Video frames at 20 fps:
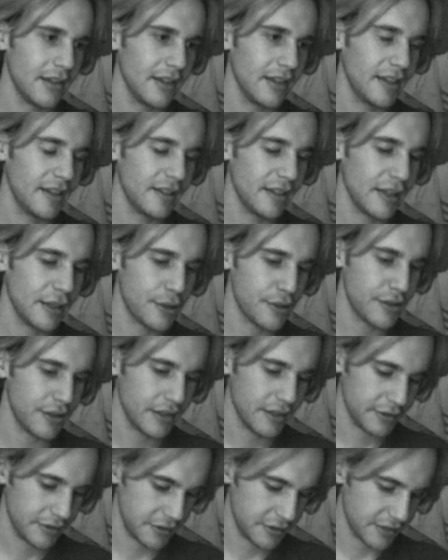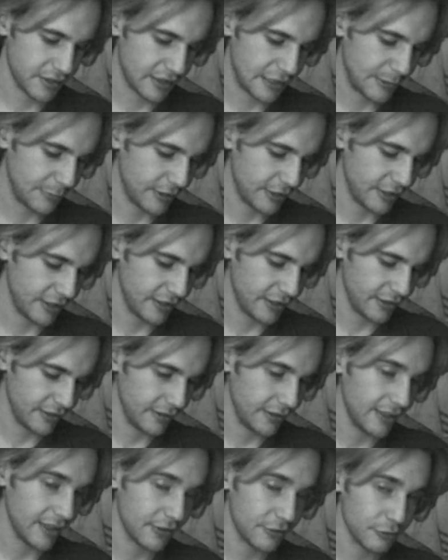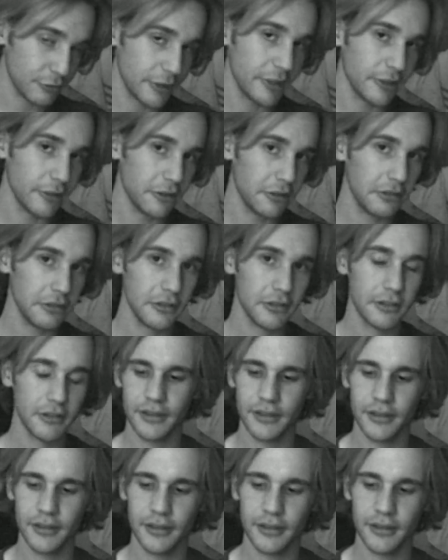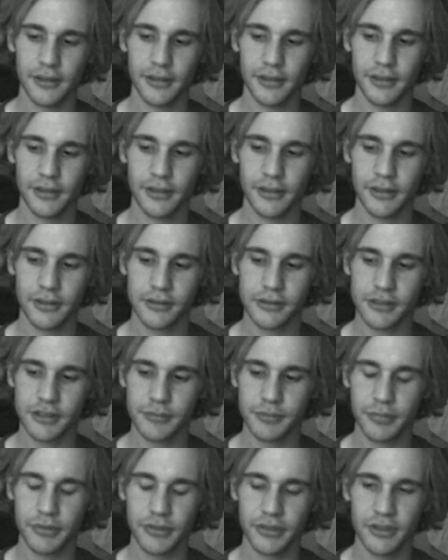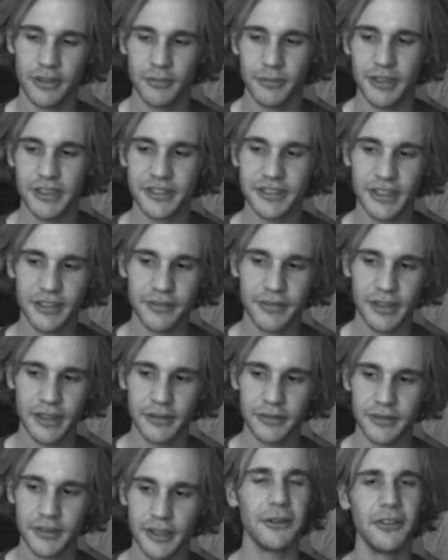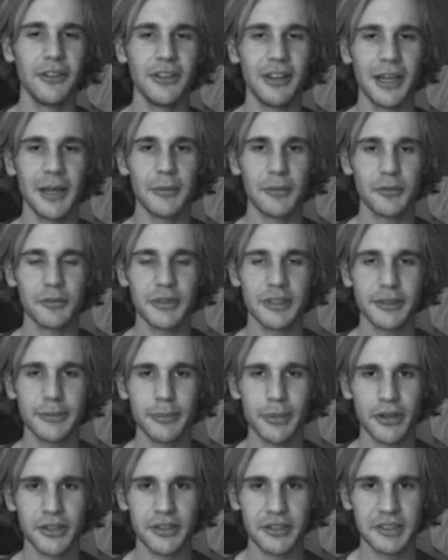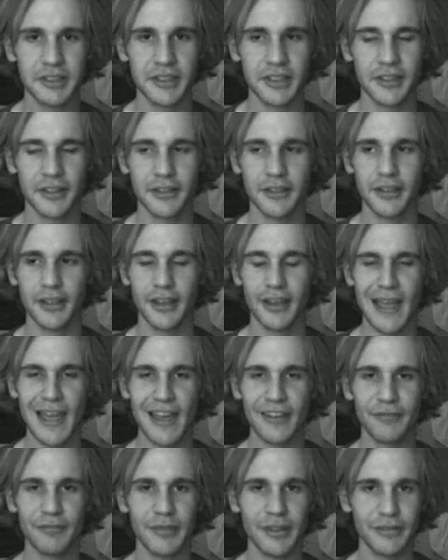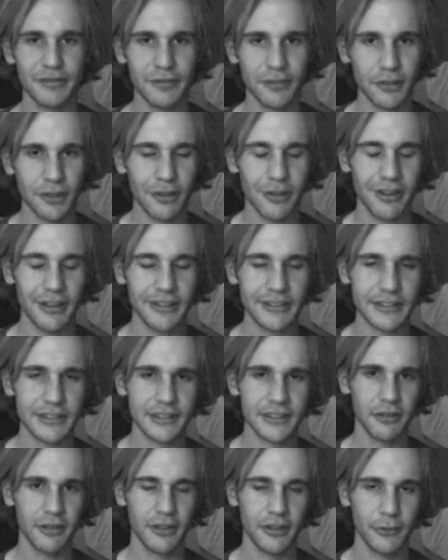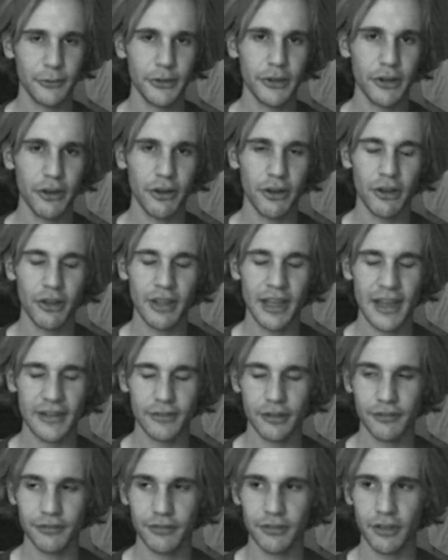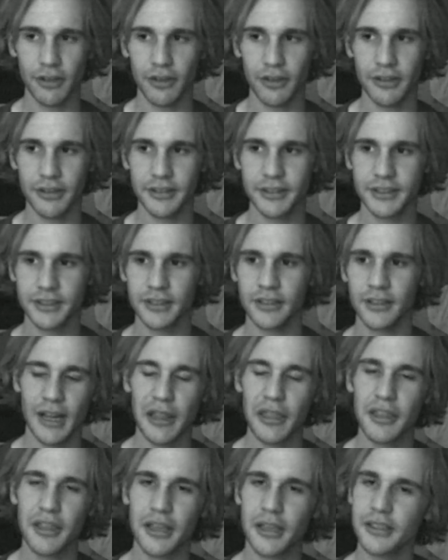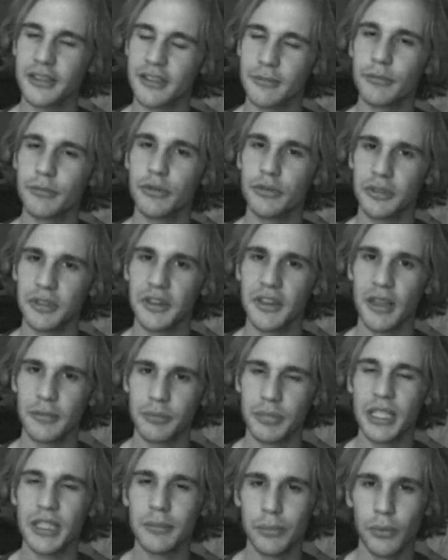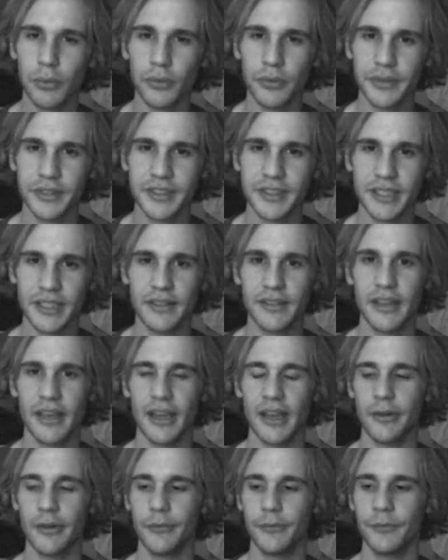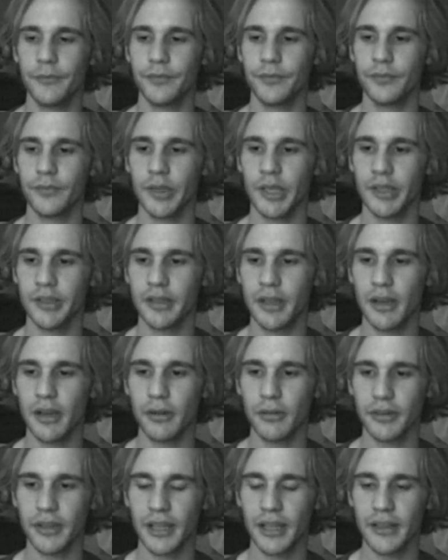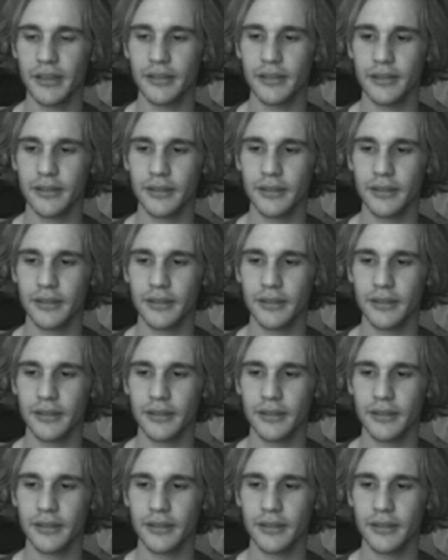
And I think it's time I get real. Just put all my stuff out there. I'm a real person. I have my flaws. We all have our flaws. I think it's important that people see that and know that